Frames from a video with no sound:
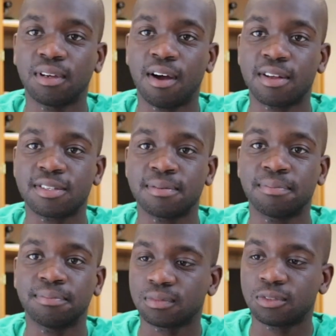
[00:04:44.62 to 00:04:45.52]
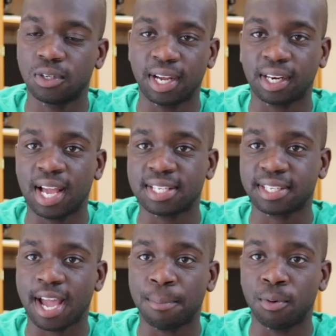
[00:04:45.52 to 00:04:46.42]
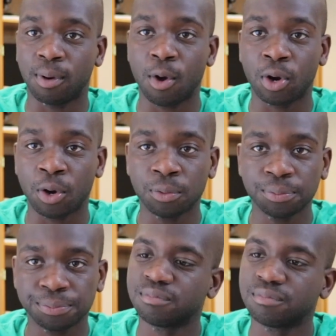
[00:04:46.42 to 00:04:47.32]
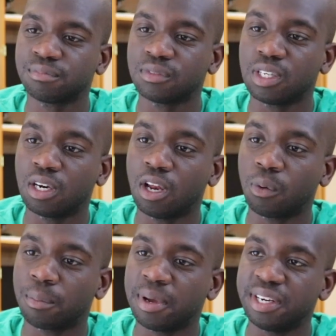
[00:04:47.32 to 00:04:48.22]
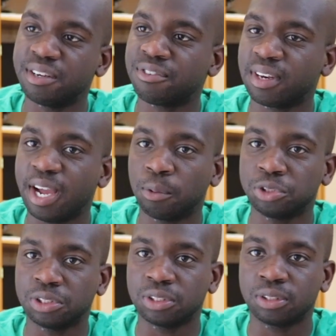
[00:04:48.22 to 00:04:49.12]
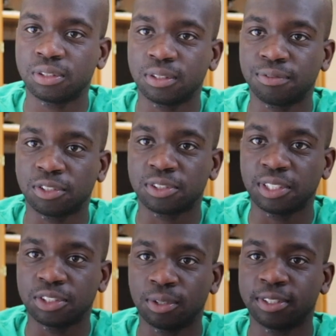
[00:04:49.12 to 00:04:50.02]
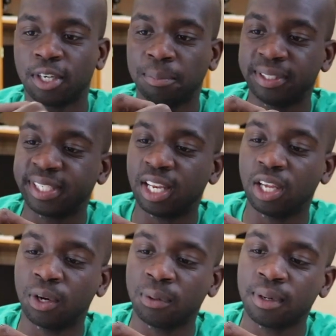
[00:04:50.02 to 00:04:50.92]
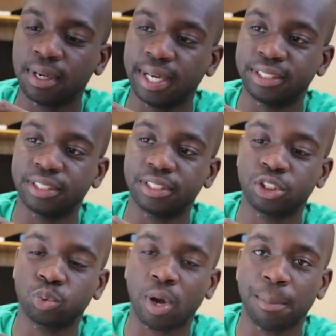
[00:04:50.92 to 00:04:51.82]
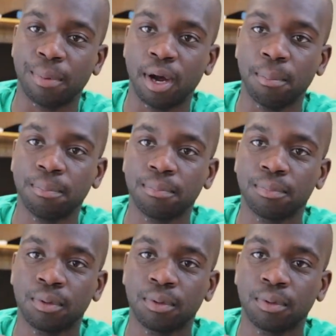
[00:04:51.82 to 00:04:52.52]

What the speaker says: Awesome. So that classic Apple logo, and along with many different languages, this first thing it's going to tell me is hello, and to swipe up.